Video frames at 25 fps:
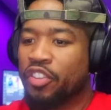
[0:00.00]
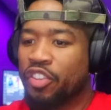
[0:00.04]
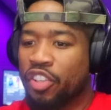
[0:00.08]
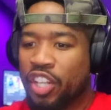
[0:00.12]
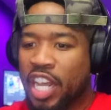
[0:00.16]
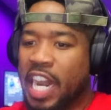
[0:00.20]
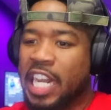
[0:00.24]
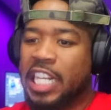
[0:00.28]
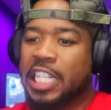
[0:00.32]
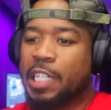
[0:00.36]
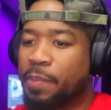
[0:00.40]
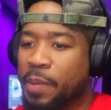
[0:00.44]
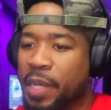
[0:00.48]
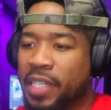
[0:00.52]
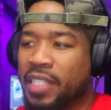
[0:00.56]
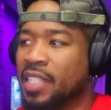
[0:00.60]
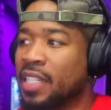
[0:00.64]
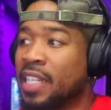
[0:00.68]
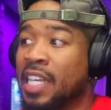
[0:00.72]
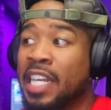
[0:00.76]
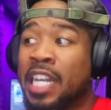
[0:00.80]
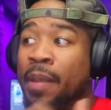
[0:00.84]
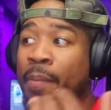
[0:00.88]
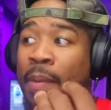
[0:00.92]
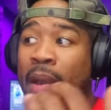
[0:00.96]
You're not
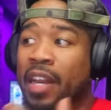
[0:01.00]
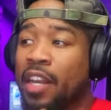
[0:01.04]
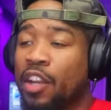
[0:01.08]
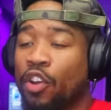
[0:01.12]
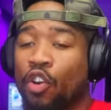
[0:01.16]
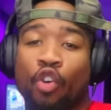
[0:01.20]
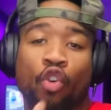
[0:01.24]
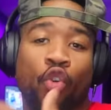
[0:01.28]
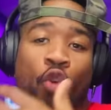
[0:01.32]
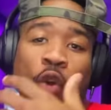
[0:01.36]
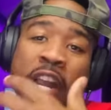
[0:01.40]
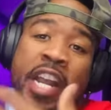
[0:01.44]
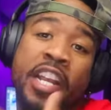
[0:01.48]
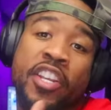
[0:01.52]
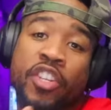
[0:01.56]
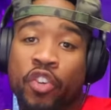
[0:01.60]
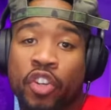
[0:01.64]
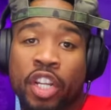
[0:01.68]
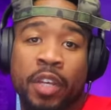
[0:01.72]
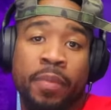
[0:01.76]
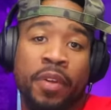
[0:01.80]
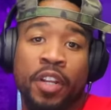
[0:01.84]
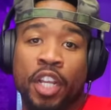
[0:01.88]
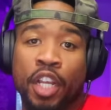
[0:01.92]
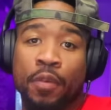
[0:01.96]
expecting anybody to go crazy
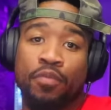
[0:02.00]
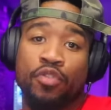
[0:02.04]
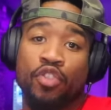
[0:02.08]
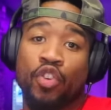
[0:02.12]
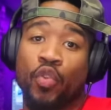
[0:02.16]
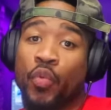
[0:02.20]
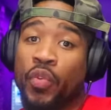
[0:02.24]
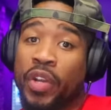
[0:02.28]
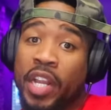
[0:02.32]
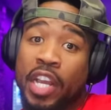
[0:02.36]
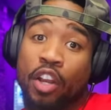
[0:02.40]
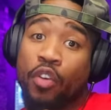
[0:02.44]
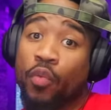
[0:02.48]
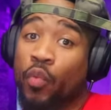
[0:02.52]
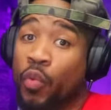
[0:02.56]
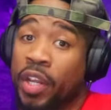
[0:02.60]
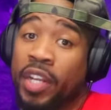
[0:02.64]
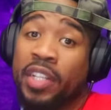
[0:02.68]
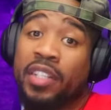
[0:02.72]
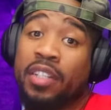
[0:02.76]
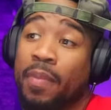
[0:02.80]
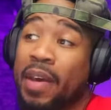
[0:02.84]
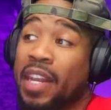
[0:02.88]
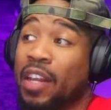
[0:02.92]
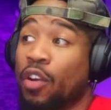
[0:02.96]
on Eminem. So
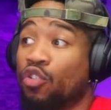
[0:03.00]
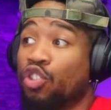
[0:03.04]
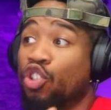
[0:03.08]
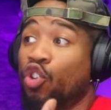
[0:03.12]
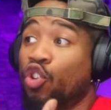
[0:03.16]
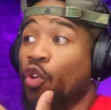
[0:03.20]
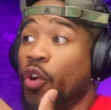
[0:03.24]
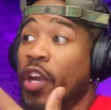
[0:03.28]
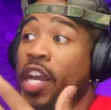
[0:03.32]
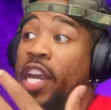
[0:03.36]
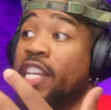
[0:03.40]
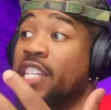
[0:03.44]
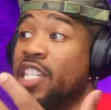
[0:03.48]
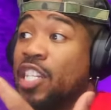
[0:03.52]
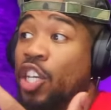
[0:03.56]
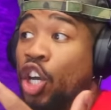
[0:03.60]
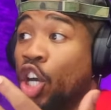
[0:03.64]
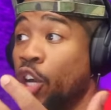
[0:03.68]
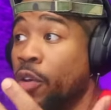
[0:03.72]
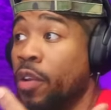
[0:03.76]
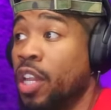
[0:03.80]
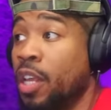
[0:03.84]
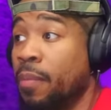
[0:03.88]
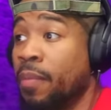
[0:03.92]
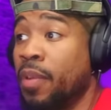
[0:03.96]
when somebody goes crazy
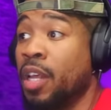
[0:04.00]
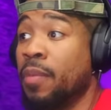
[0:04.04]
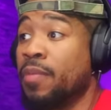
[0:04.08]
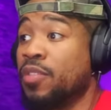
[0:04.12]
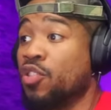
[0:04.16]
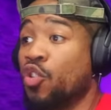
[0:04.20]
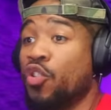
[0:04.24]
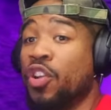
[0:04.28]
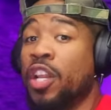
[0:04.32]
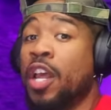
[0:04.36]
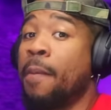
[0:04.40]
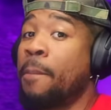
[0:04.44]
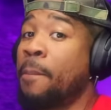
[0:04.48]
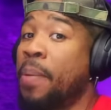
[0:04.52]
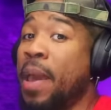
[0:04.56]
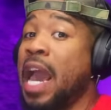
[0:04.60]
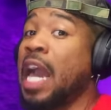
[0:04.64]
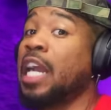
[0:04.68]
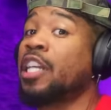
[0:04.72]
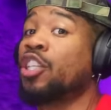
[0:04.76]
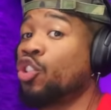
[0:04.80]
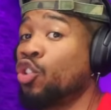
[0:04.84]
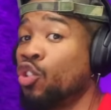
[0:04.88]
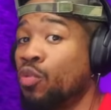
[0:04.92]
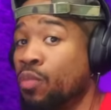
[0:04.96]
on Eminem, it's going to
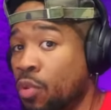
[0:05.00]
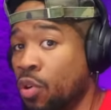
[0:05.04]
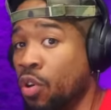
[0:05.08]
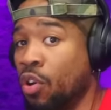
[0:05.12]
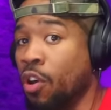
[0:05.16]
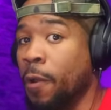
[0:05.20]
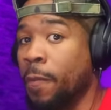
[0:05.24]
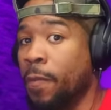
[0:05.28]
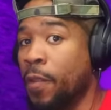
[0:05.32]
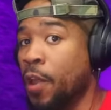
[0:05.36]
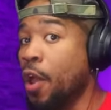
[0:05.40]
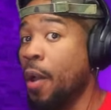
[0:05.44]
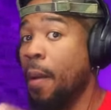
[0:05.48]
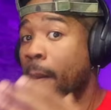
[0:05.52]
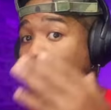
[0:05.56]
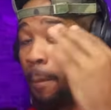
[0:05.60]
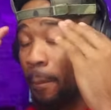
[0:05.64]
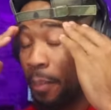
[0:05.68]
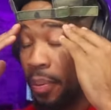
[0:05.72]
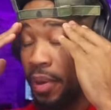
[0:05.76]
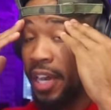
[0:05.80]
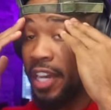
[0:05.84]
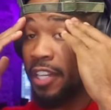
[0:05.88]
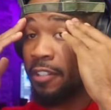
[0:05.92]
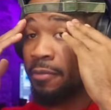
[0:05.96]
impact you more.
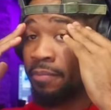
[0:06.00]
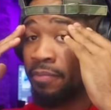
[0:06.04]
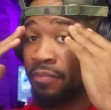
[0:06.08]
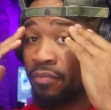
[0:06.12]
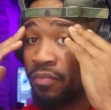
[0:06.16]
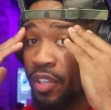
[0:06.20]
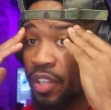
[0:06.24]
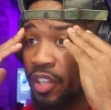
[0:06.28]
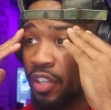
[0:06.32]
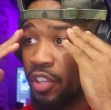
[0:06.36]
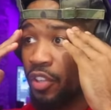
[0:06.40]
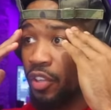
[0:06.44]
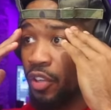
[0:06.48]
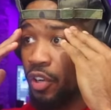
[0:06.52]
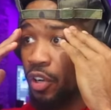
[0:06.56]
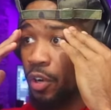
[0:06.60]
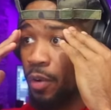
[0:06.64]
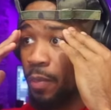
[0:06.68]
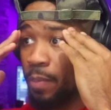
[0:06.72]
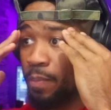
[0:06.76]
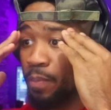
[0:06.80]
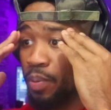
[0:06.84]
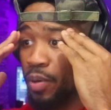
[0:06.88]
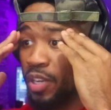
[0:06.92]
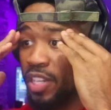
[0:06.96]
But
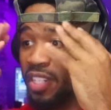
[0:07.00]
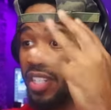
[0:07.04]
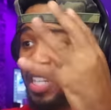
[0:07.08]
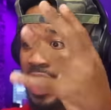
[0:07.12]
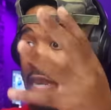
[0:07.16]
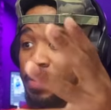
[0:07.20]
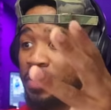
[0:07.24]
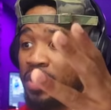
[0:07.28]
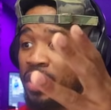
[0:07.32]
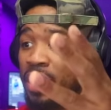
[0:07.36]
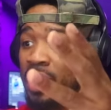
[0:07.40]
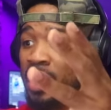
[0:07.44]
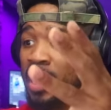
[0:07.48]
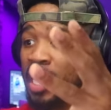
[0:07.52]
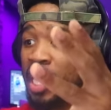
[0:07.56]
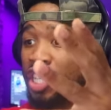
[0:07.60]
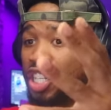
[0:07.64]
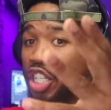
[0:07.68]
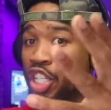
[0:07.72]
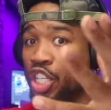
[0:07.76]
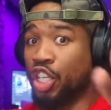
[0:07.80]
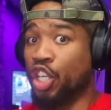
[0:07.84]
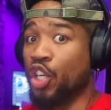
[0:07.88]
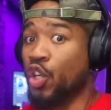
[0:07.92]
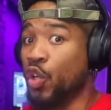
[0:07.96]
your perception
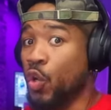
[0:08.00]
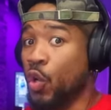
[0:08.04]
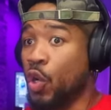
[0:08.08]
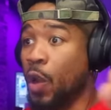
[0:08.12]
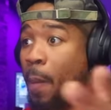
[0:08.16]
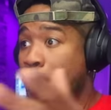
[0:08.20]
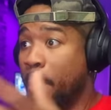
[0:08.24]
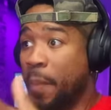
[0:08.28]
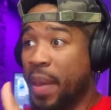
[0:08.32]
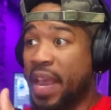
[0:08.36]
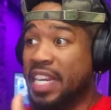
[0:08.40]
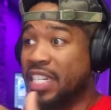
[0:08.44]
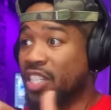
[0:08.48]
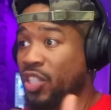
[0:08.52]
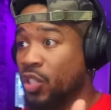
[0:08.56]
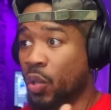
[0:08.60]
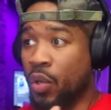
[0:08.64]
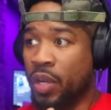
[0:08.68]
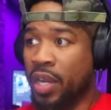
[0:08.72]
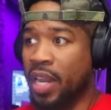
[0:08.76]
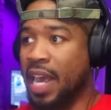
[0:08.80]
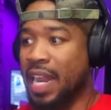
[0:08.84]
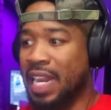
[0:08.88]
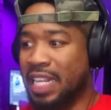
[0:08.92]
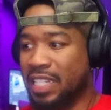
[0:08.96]
is skewed based
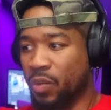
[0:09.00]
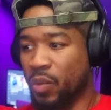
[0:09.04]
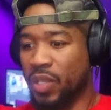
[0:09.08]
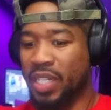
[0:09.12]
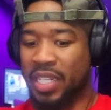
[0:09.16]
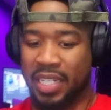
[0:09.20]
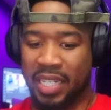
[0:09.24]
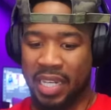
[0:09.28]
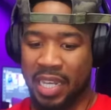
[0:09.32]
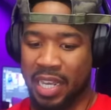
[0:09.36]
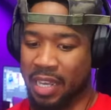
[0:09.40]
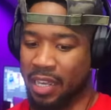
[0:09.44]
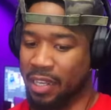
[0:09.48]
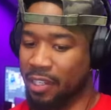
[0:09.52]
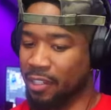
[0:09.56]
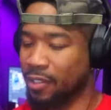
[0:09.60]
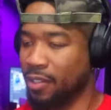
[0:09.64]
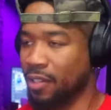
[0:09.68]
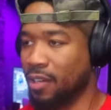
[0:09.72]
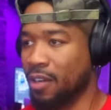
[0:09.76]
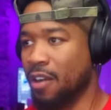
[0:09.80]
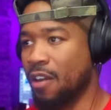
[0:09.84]
on that. That's what he's saying.